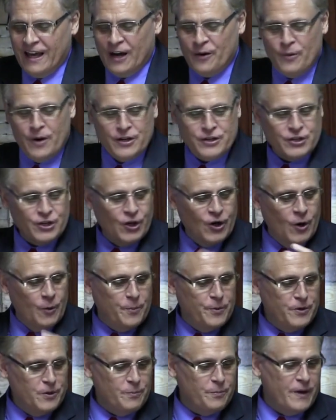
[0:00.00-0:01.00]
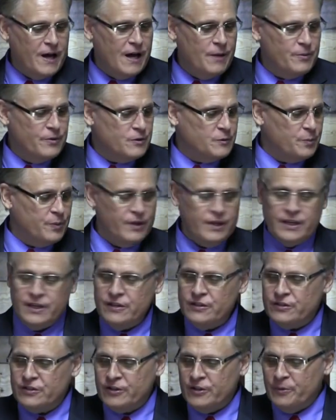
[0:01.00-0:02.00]
I want you to open your Bibles,
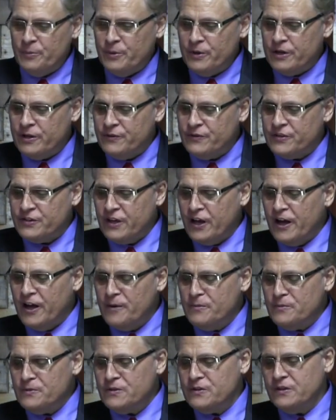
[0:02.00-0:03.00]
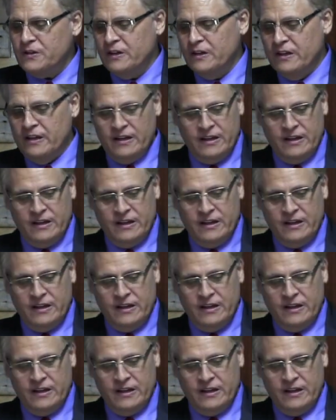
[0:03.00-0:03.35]
please, to the book of Psalms